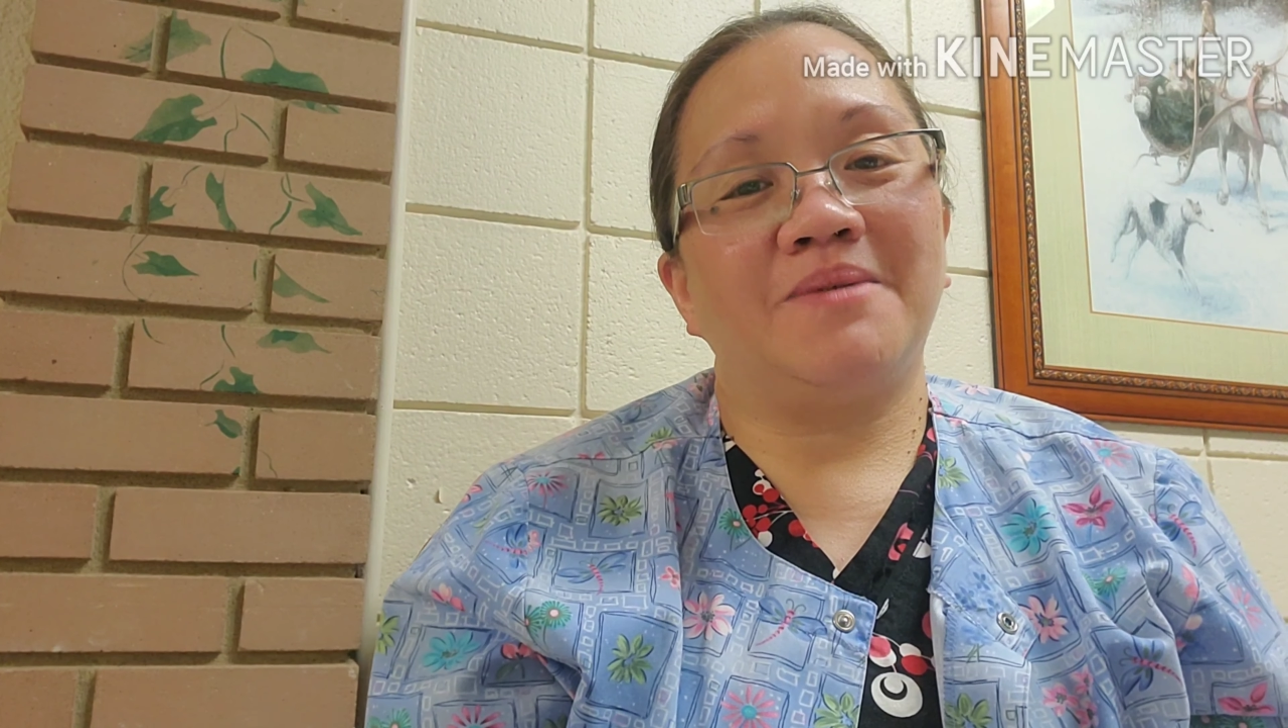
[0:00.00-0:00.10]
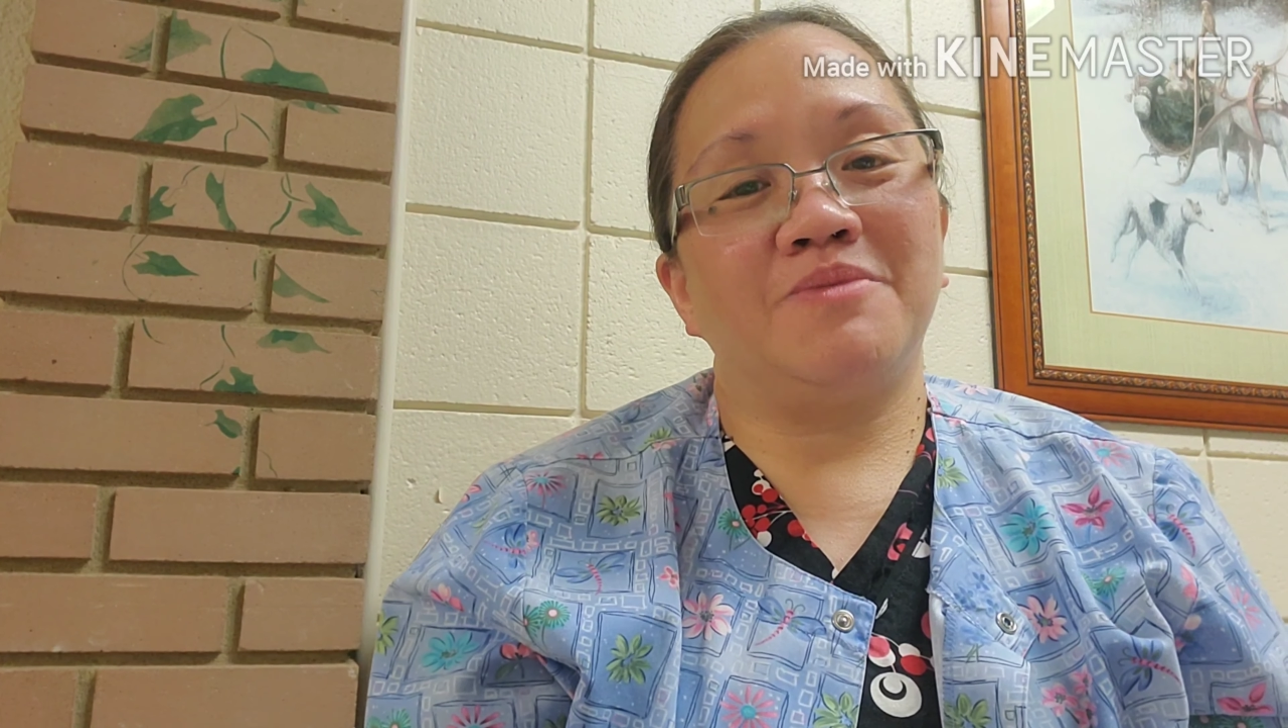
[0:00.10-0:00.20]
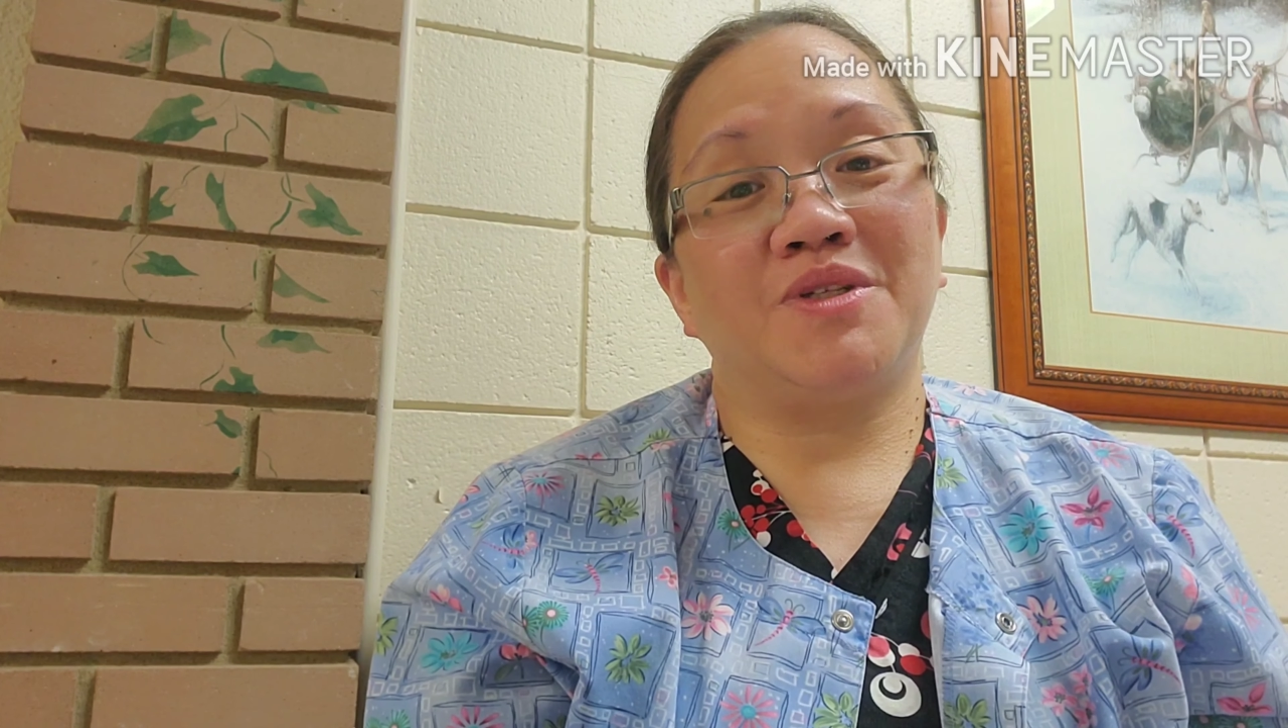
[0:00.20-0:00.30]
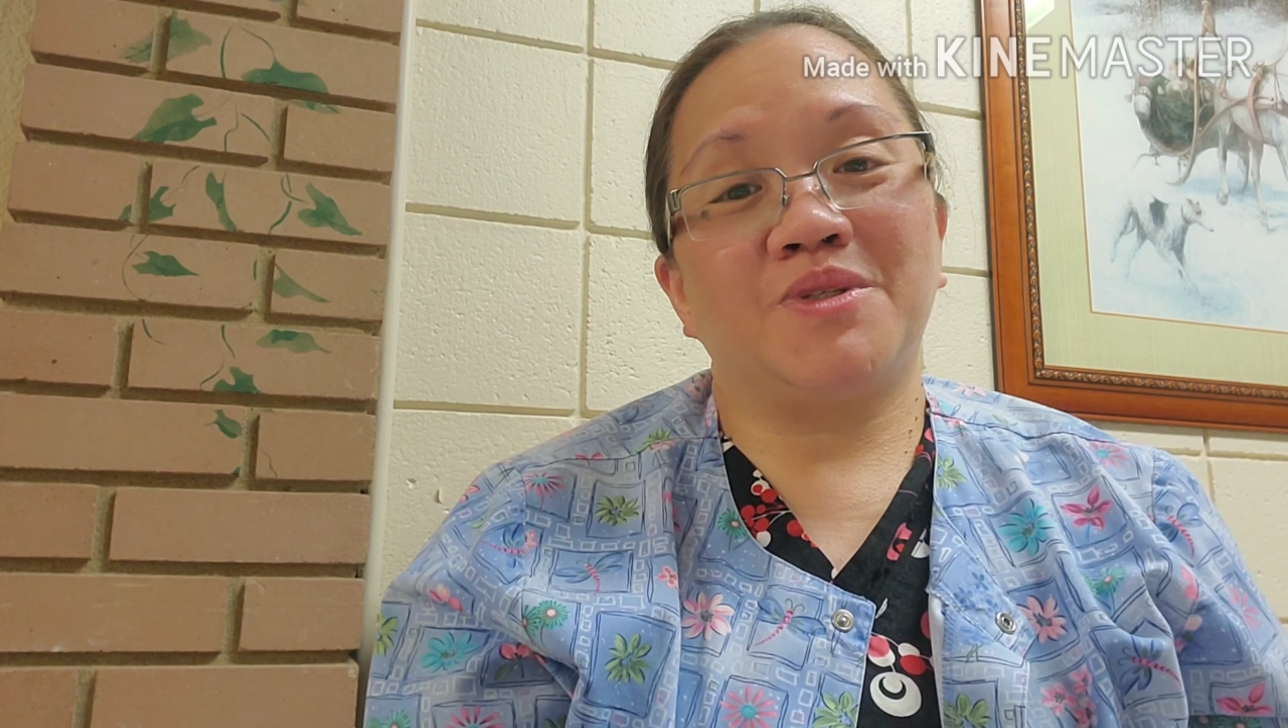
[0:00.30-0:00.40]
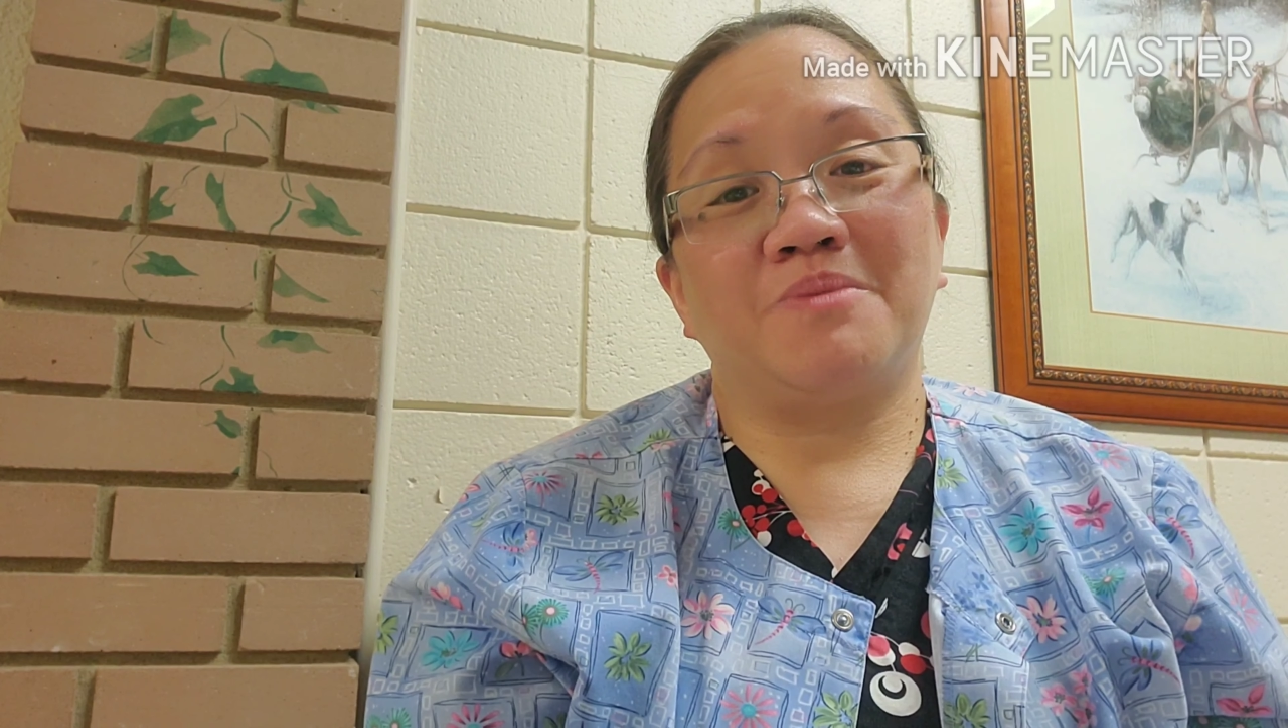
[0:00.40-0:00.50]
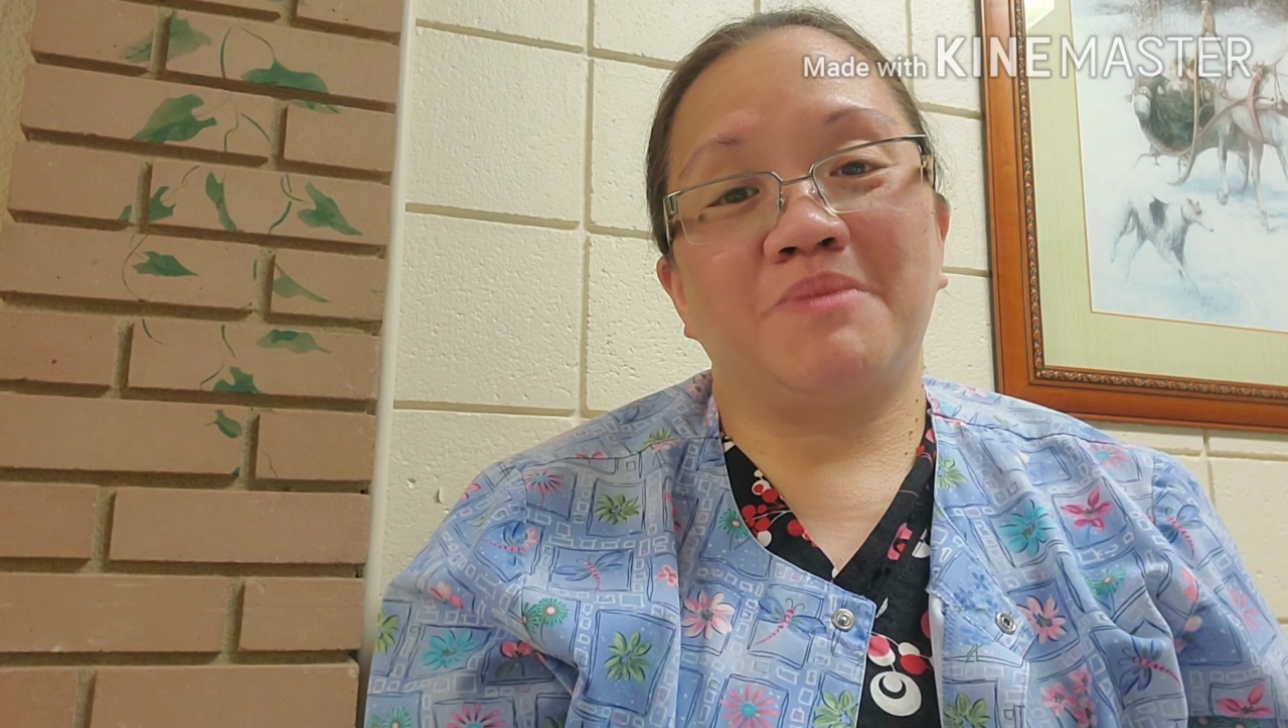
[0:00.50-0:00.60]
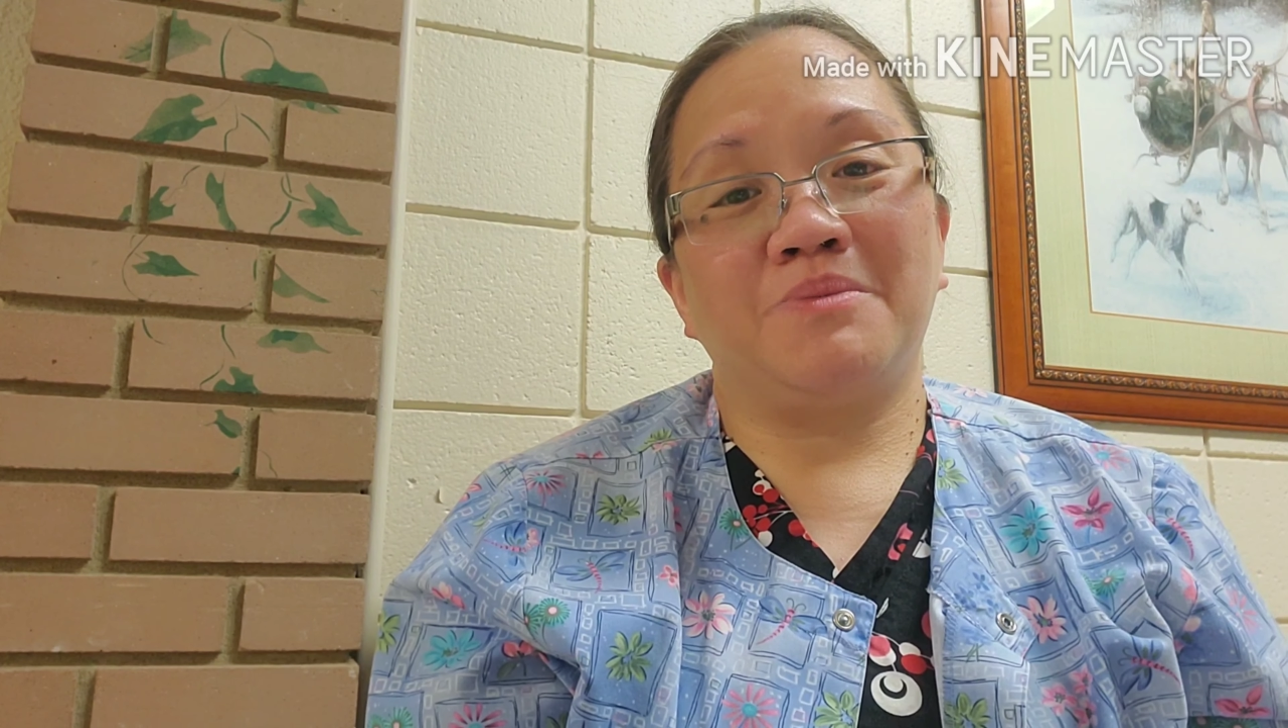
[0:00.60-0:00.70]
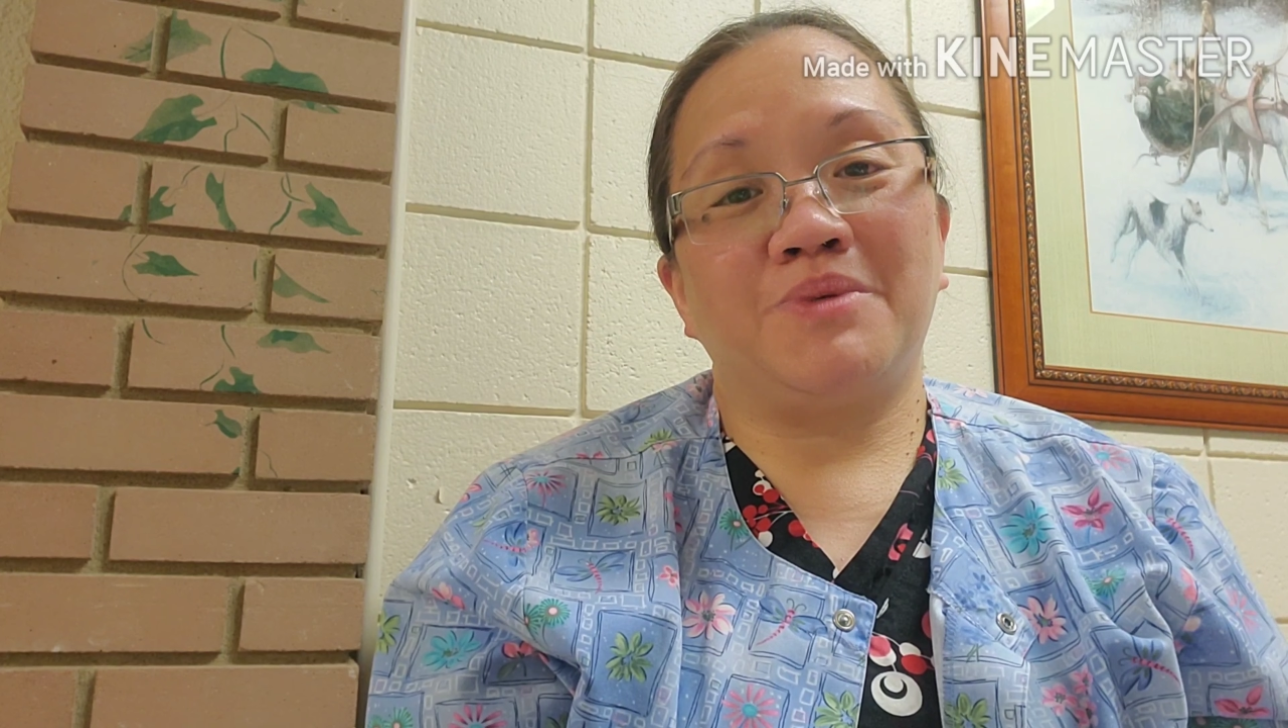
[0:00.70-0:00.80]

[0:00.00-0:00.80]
I'm just on my